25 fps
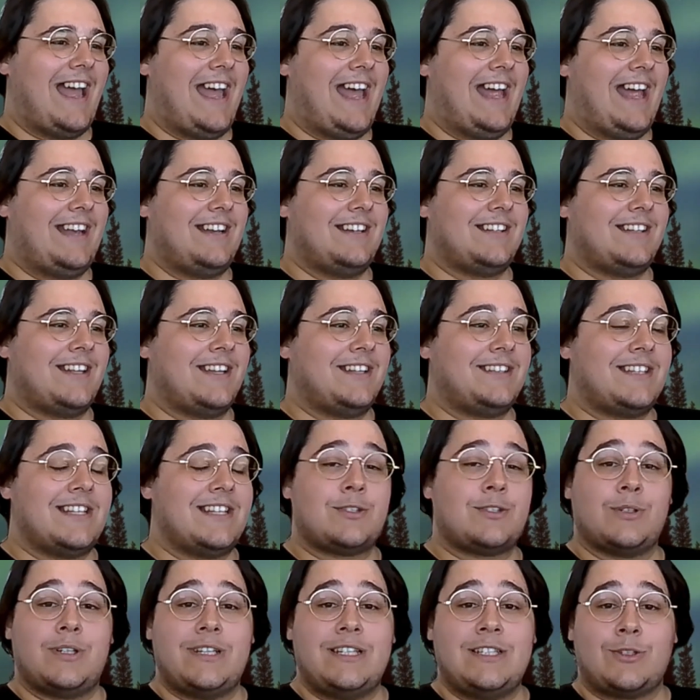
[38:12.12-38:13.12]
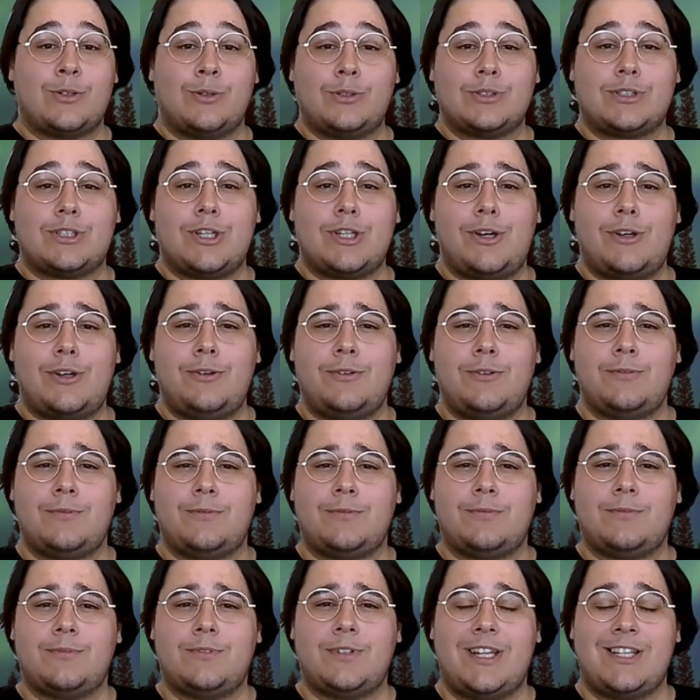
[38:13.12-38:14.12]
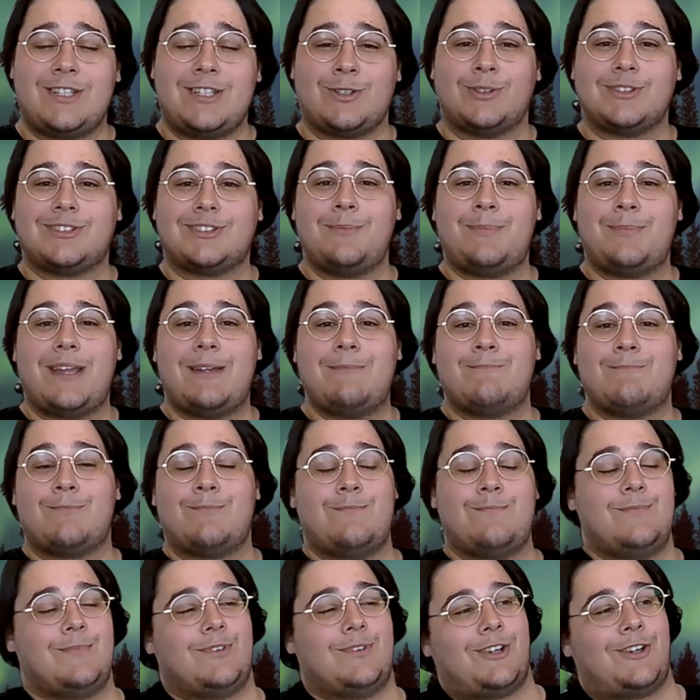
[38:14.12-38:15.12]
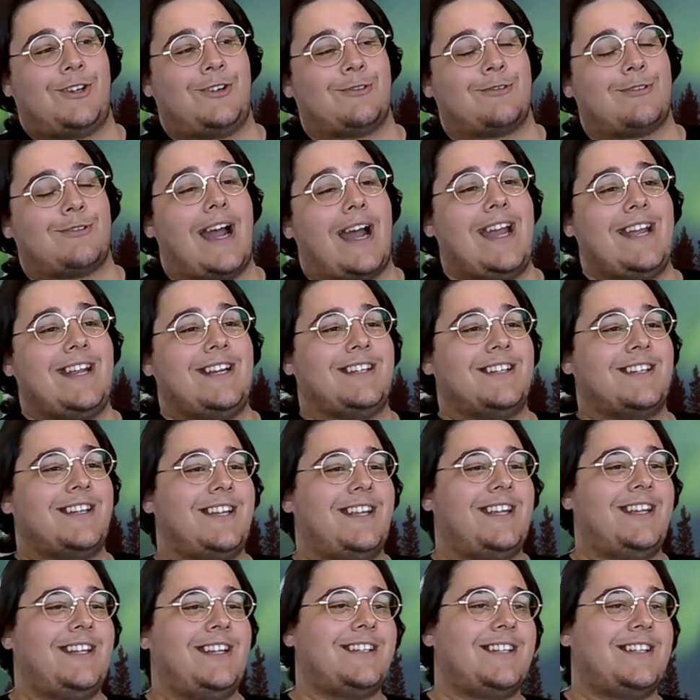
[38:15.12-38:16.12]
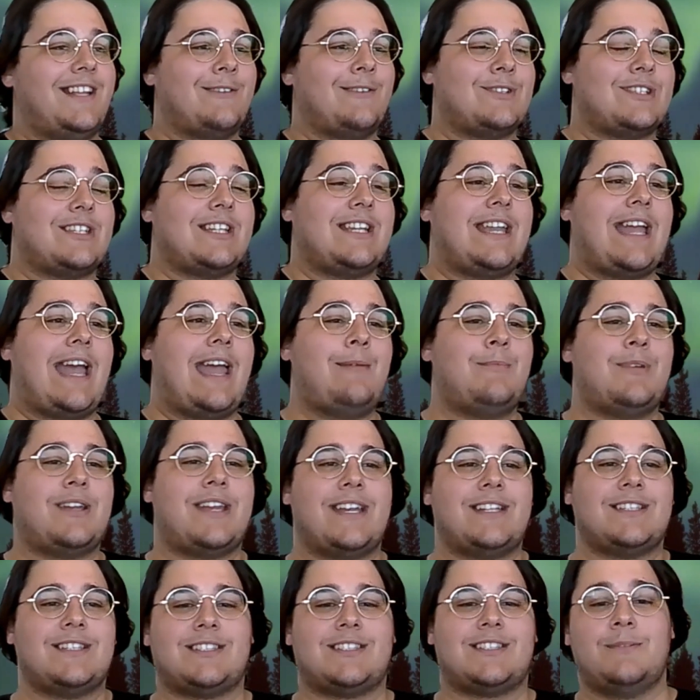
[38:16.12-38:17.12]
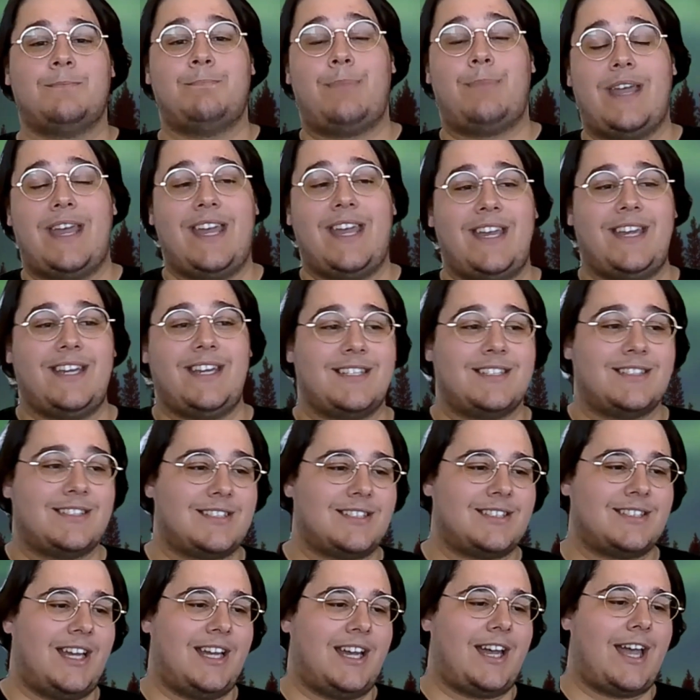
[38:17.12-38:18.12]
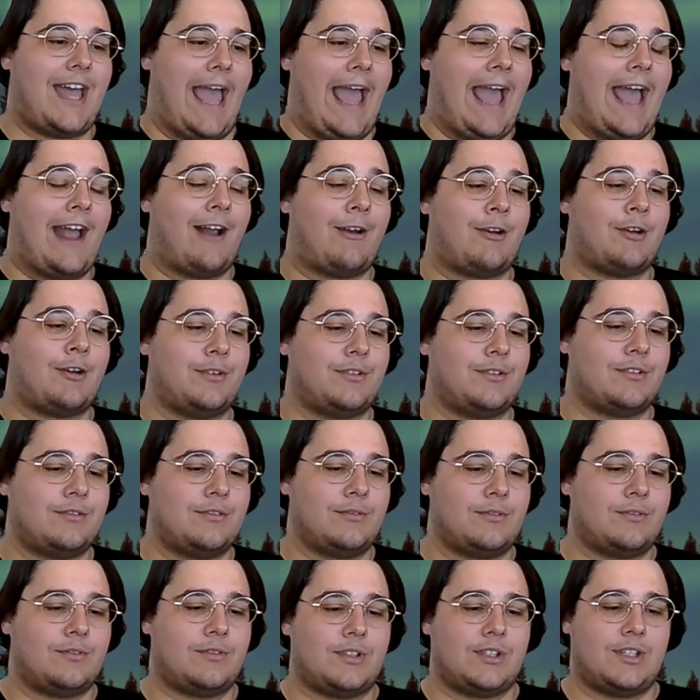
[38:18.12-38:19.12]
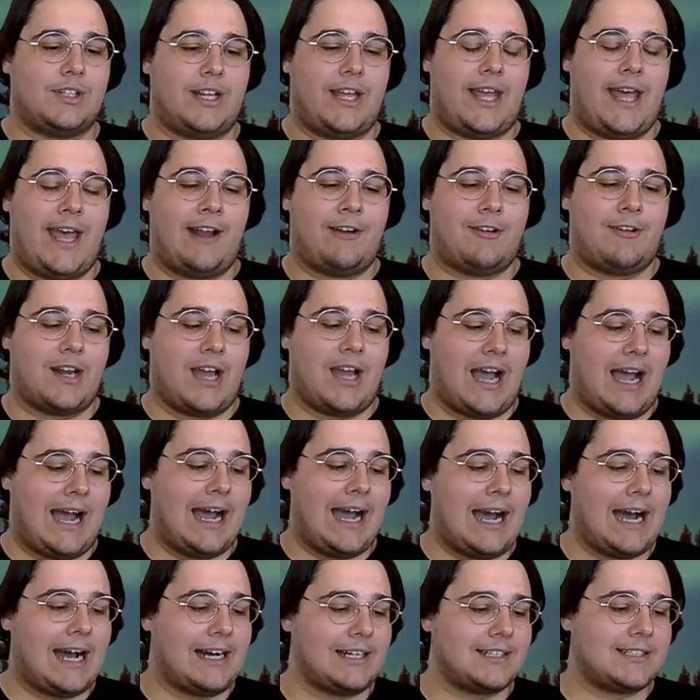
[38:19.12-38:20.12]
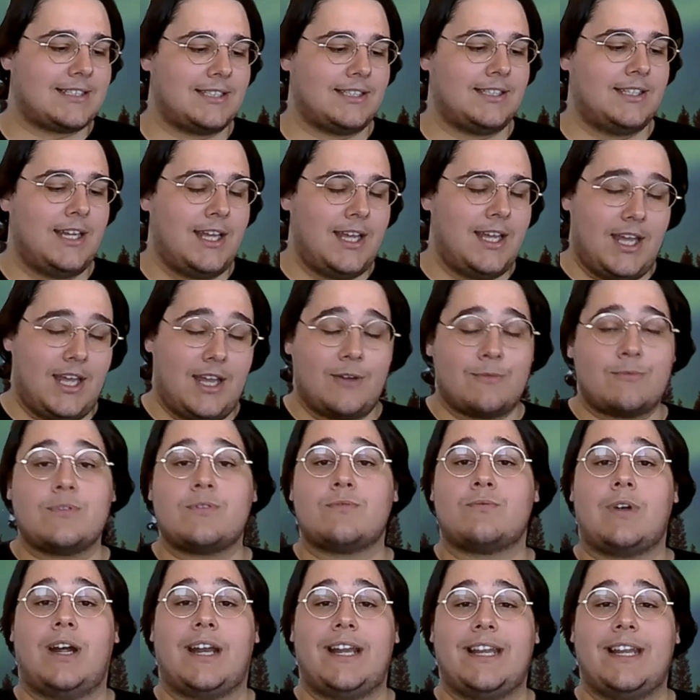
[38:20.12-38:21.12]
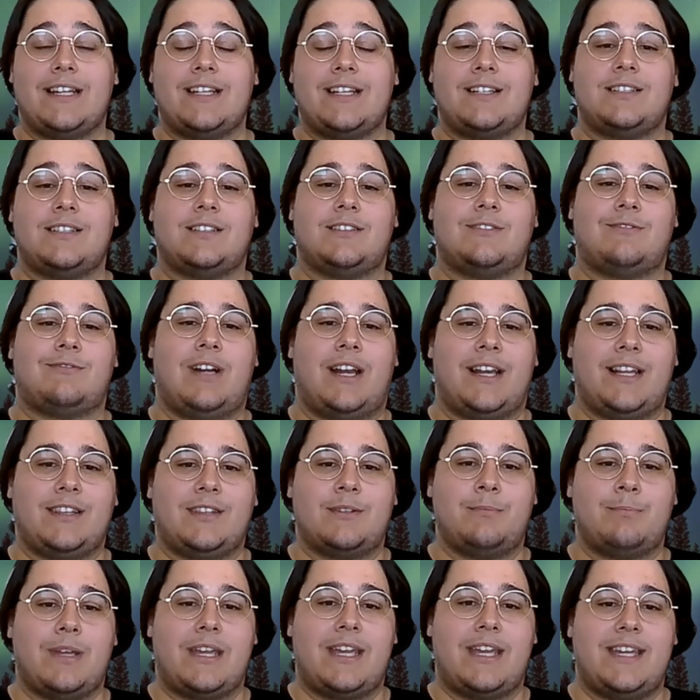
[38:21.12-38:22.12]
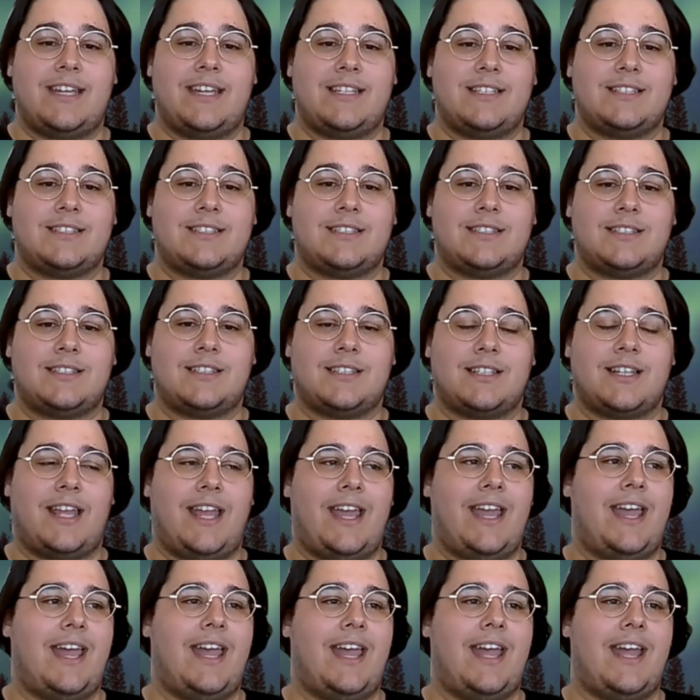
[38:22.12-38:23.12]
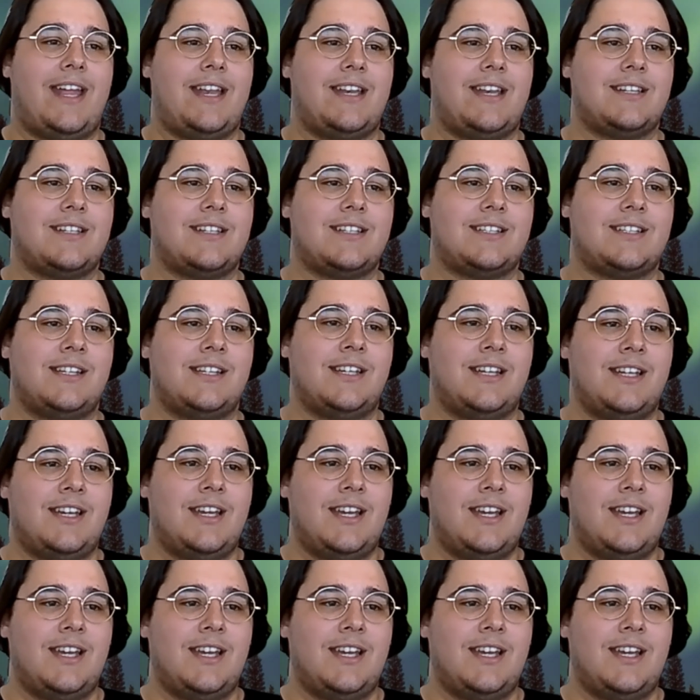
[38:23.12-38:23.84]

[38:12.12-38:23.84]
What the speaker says: And he's also been great in. There was a game against the Bears. Aaron Hart was running the Bears, and